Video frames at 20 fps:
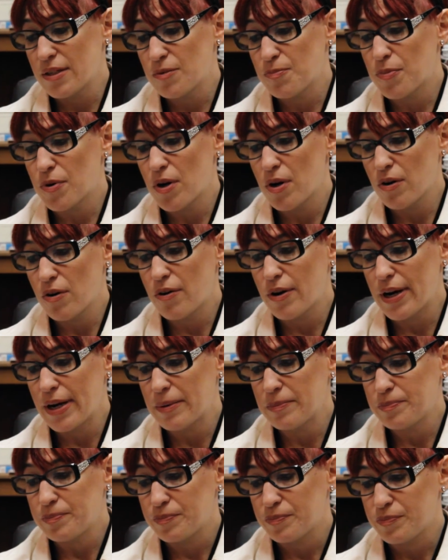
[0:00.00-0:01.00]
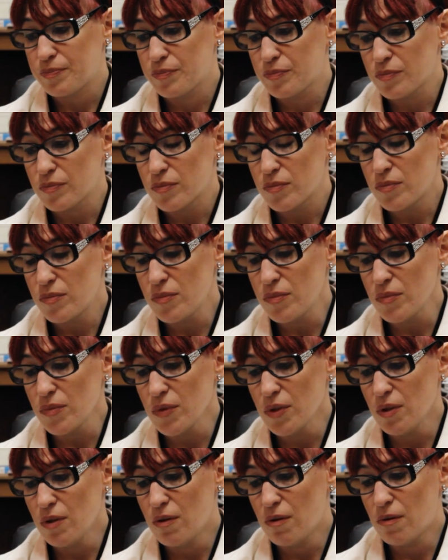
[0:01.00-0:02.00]
program
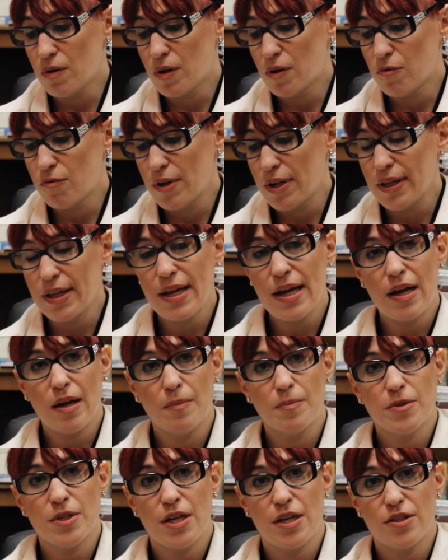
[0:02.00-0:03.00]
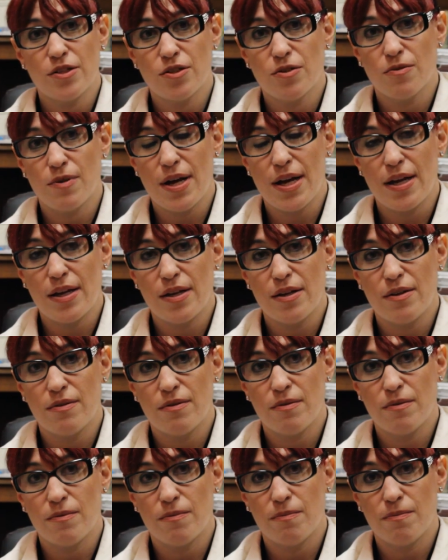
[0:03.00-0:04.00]
will really help change the way
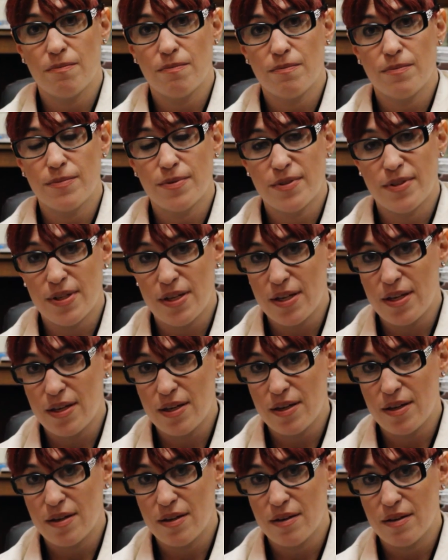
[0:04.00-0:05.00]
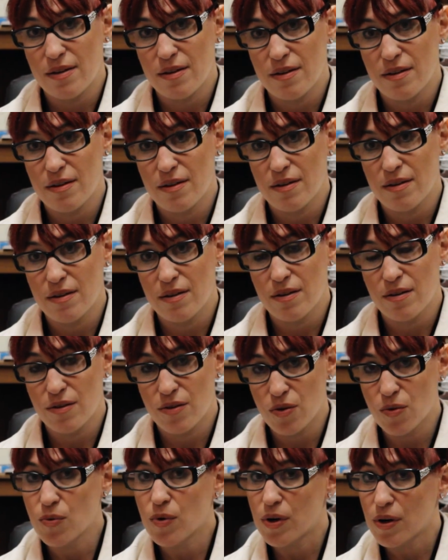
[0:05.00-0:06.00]
you see
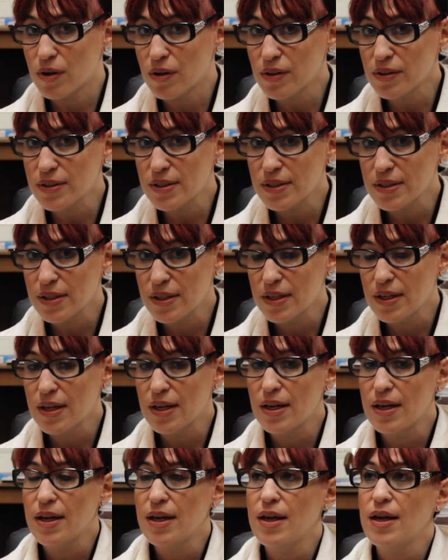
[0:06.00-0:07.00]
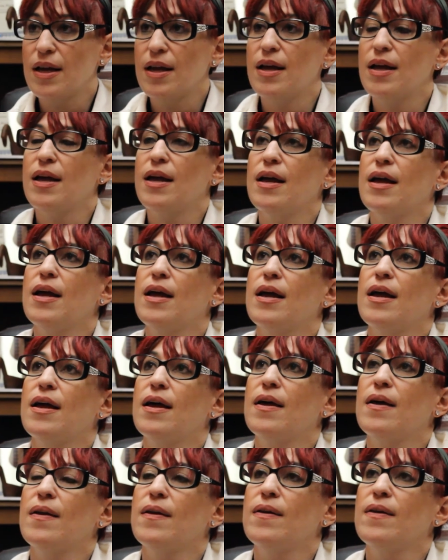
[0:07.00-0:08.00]
the world,
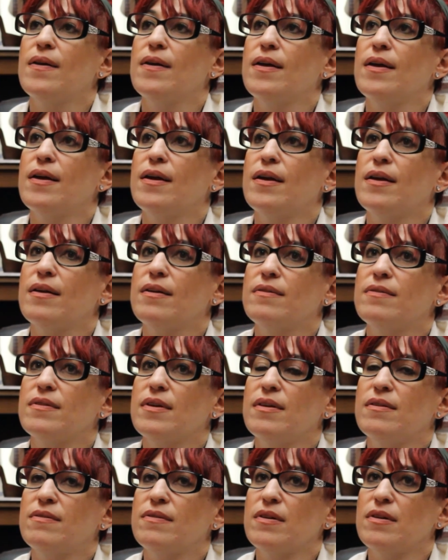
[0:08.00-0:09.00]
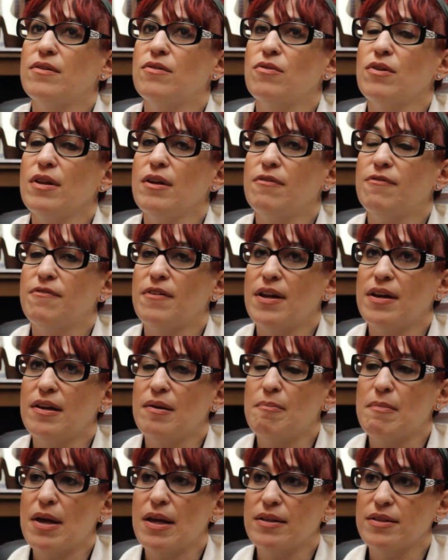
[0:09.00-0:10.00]
and is really
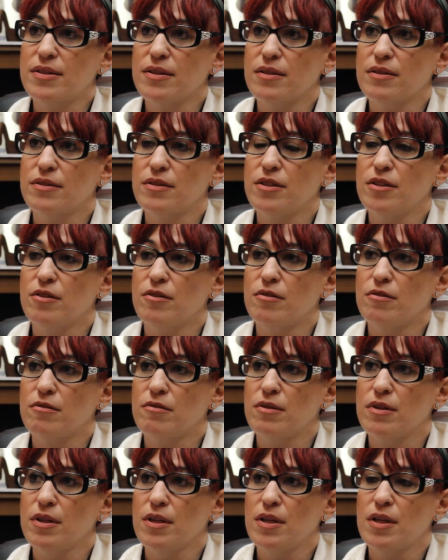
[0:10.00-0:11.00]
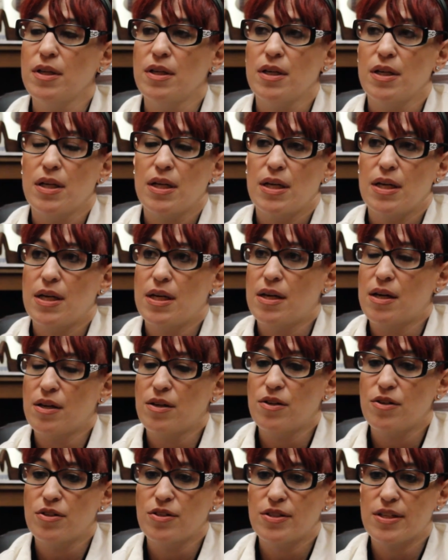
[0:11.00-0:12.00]
fundamental to an
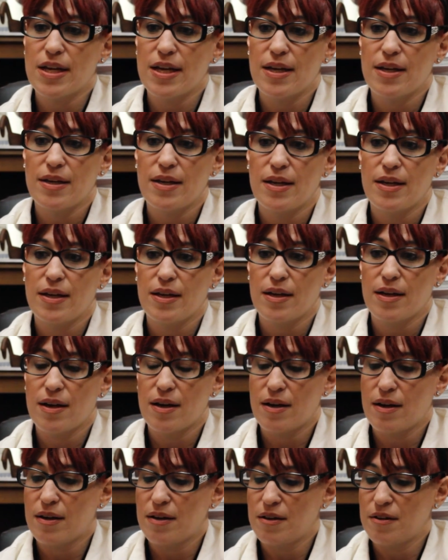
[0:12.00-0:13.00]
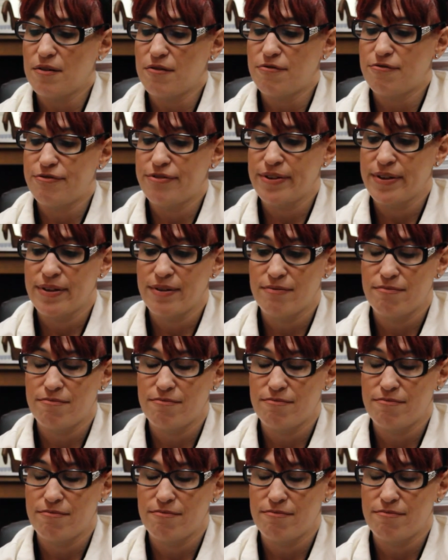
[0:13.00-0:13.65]
understanding of